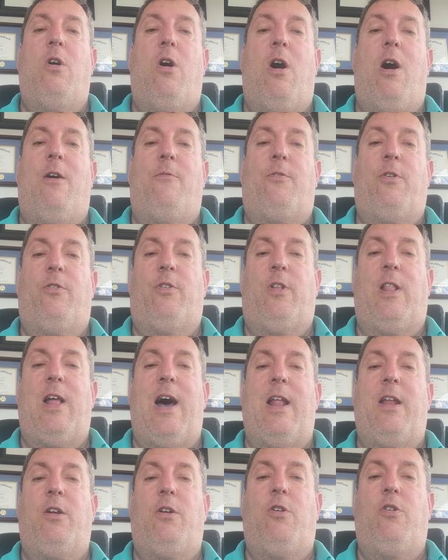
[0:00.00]
offers a
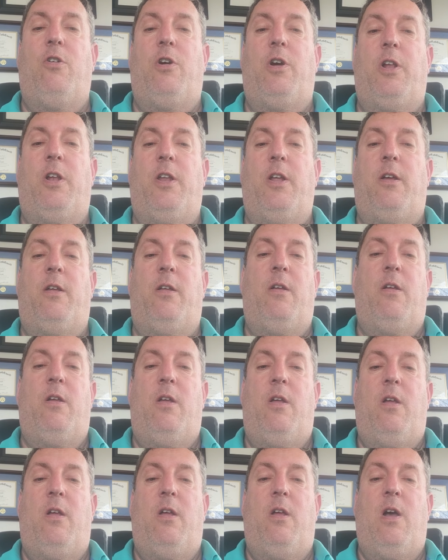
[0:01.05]
lot of good
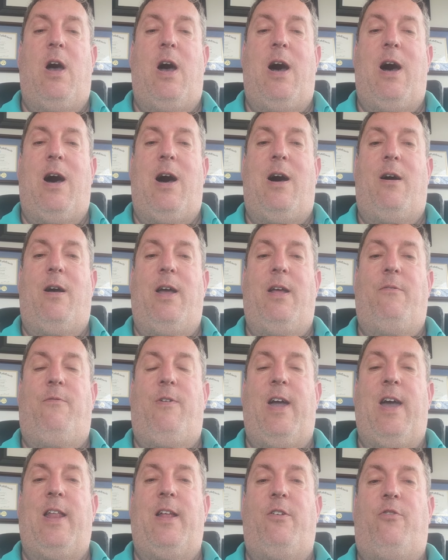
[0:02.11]
uh,
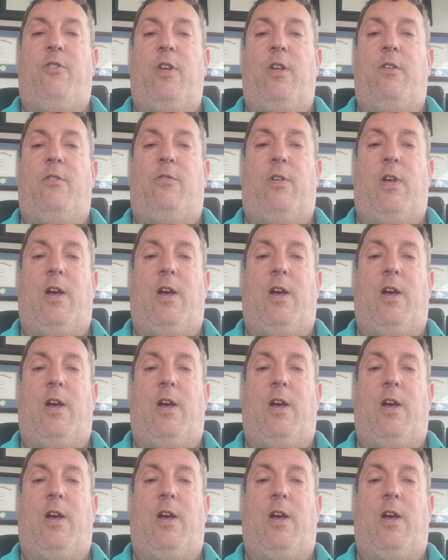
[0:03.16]
advantages.